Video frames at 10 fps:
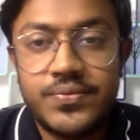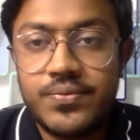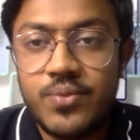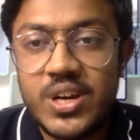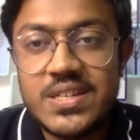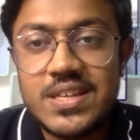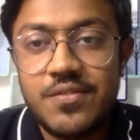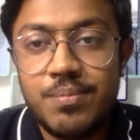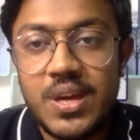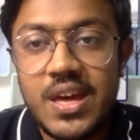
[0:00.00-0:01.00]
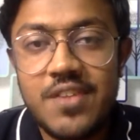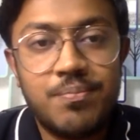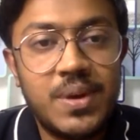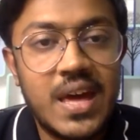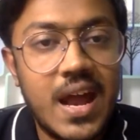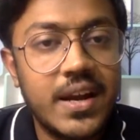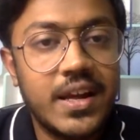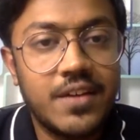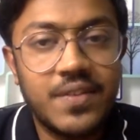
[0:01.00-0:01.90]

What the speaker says: What is FPA? FP and A,